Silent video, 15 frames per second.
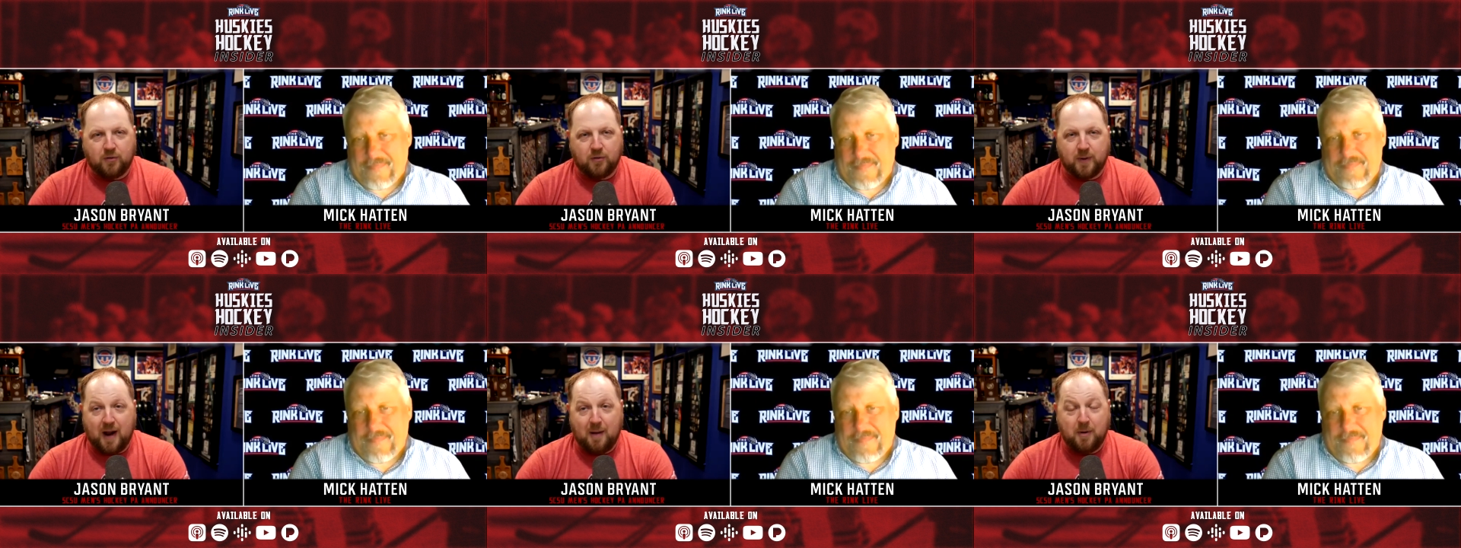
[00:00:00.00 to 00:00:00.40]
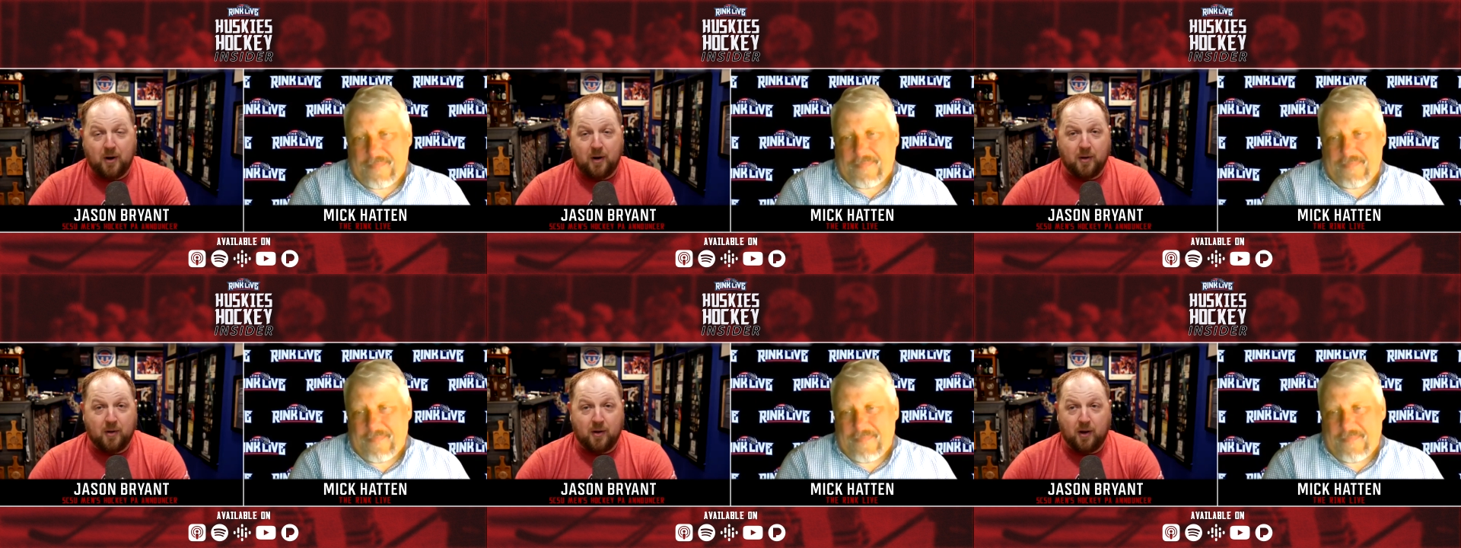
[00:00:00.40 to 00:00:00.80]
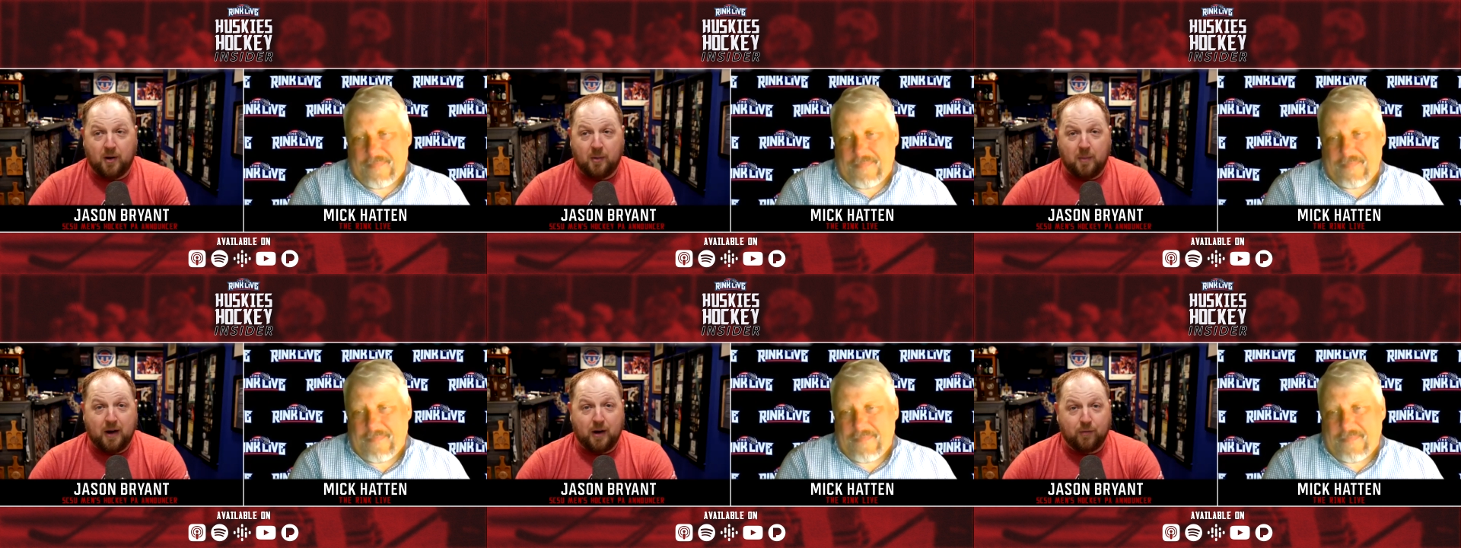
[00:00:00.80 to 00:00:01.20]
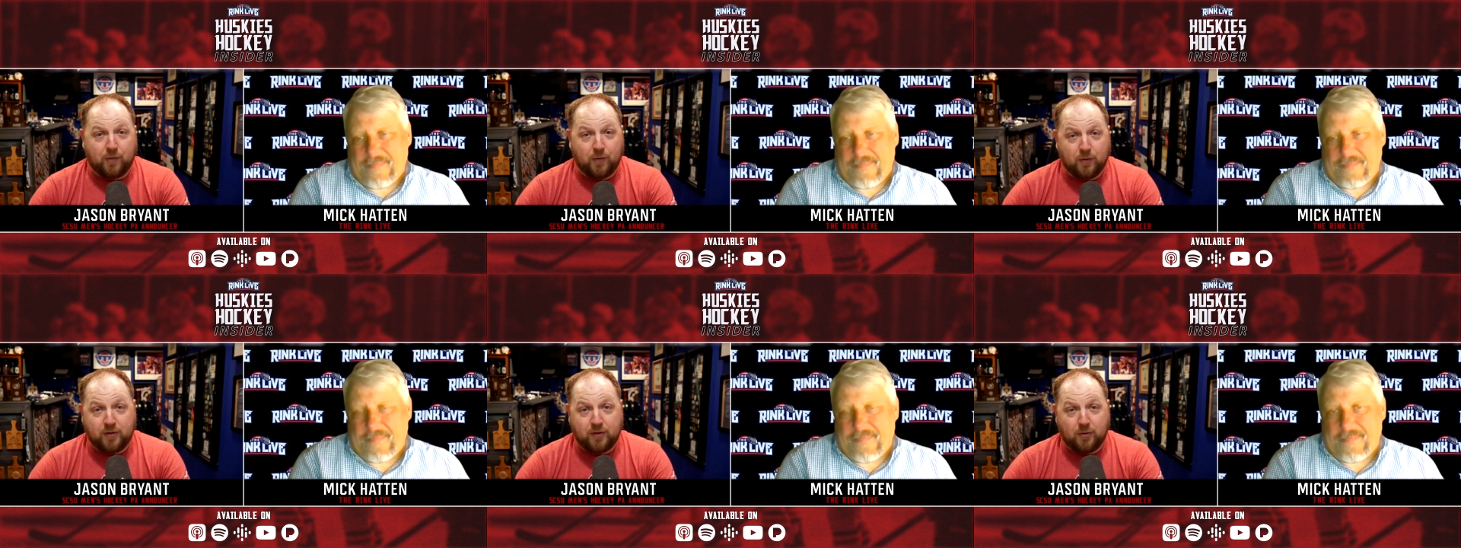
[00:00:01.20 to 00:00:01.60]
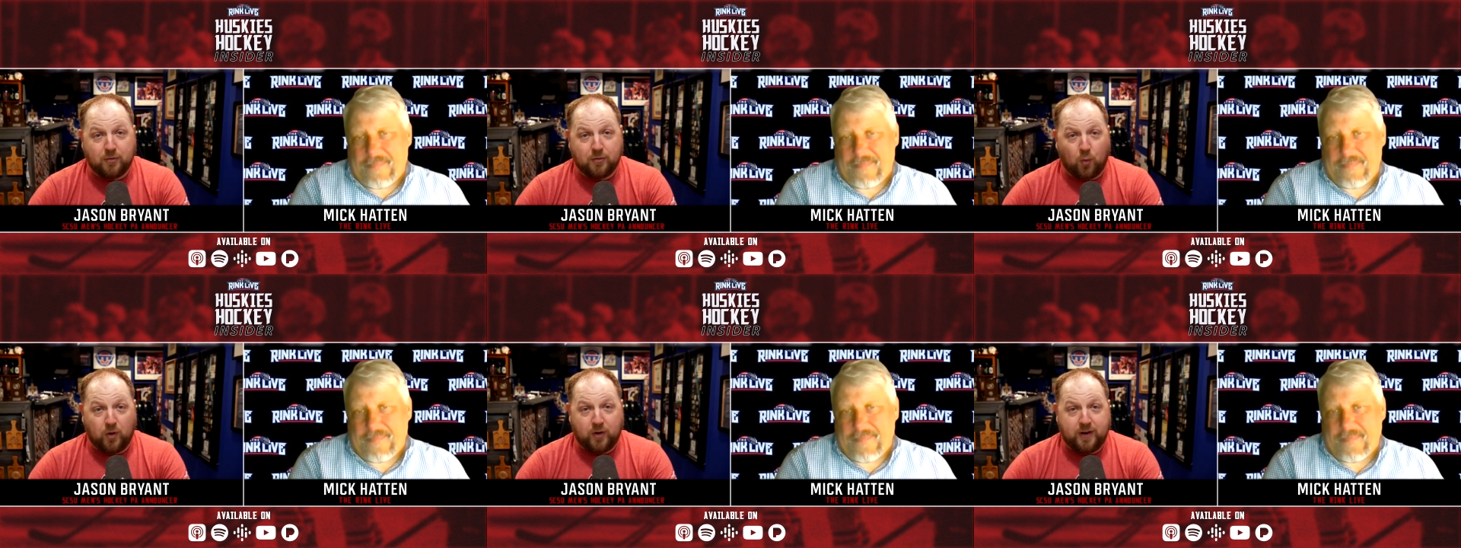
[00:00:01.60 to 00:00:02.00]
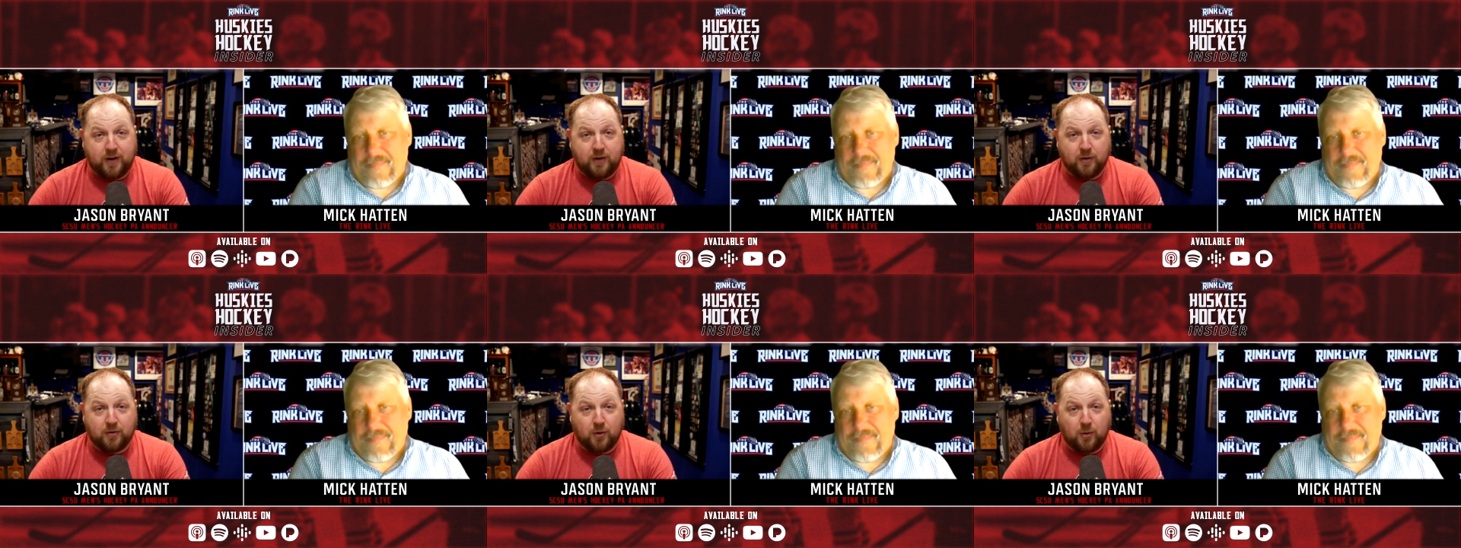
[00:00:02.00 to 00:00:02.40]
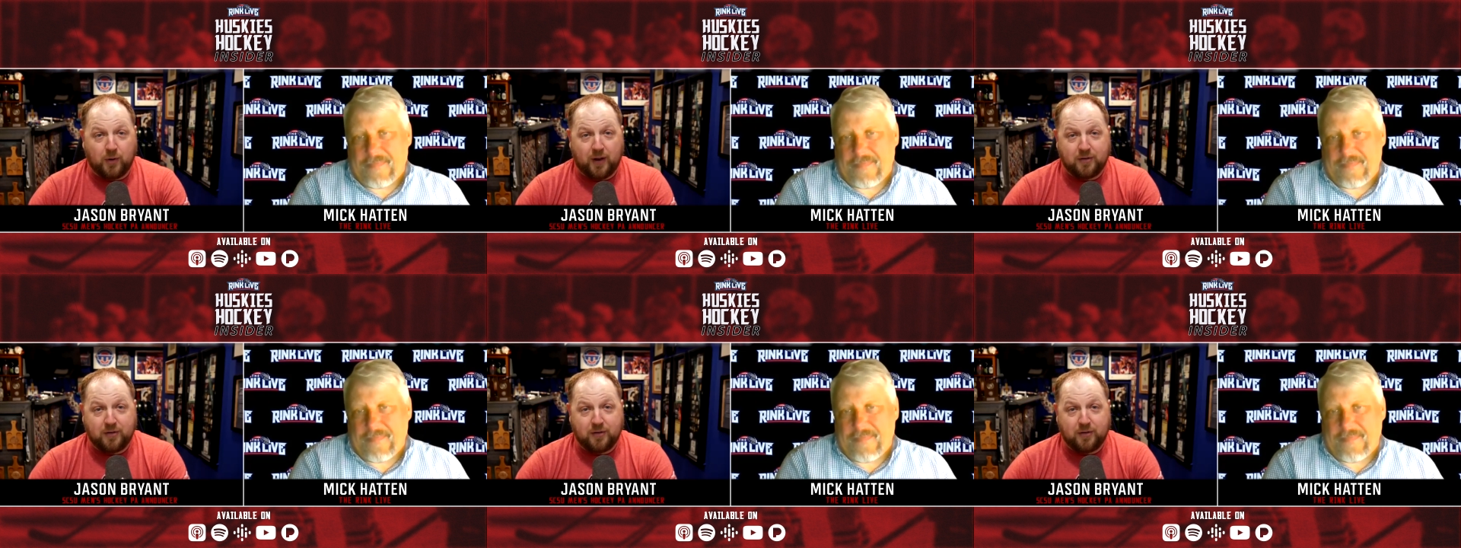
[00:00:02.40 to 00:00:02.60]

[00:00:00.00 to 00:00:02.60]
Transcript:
Speaker 1: But I've been on the, on a microphone since I was 14 years old.